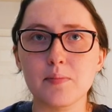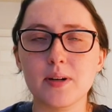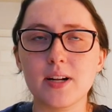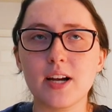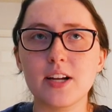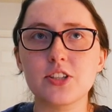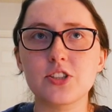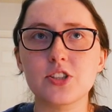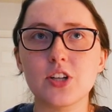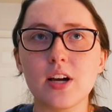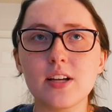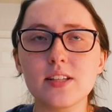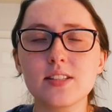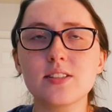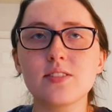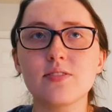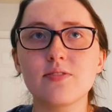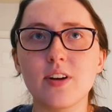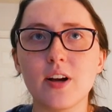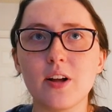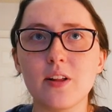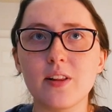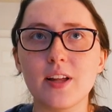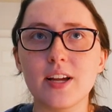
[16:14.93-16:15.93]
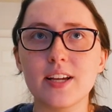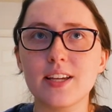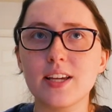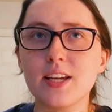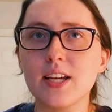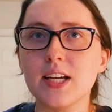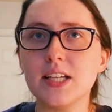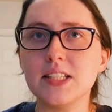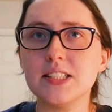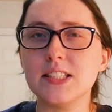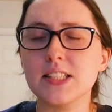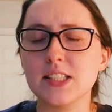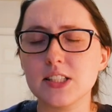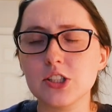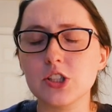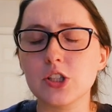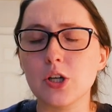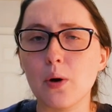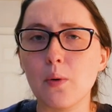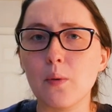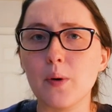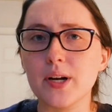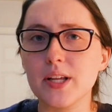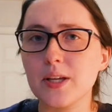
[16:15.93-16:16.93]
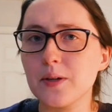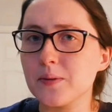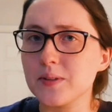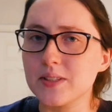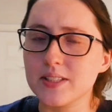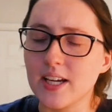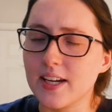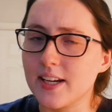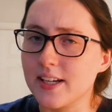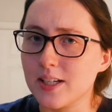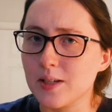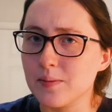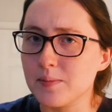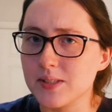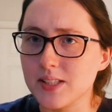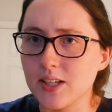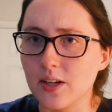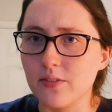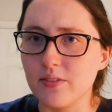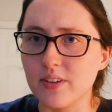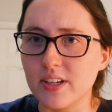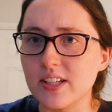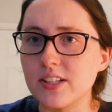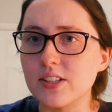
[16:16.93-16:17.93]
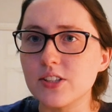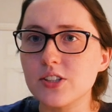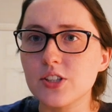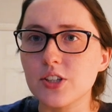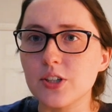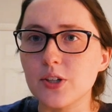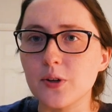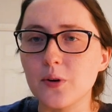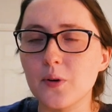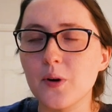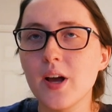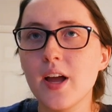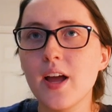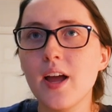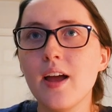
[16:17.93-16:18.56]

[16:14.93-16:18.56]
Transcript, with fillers: but I just felt like he didn't know what he was getting himself into.